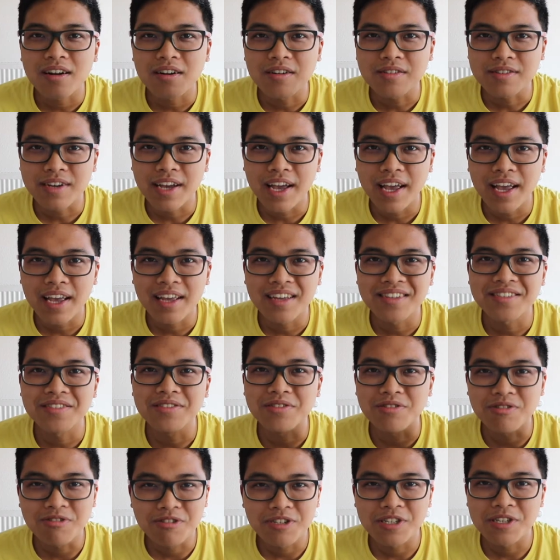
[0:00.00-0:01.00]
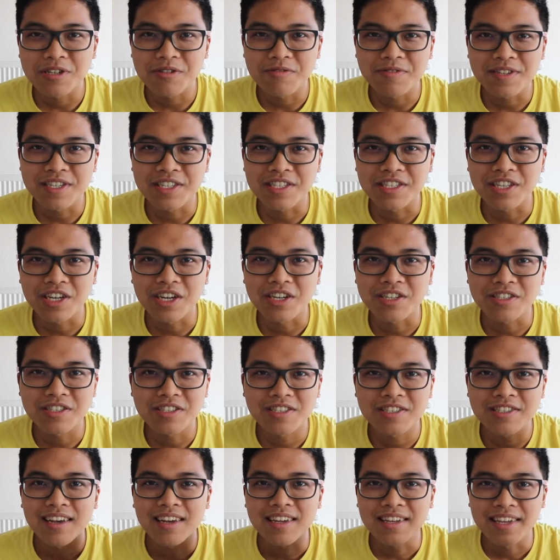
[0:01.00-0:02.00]
okay? Do your
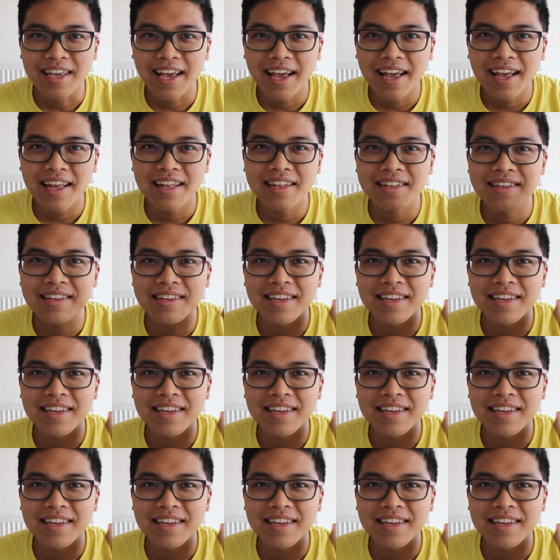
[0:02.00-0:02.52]
research. Get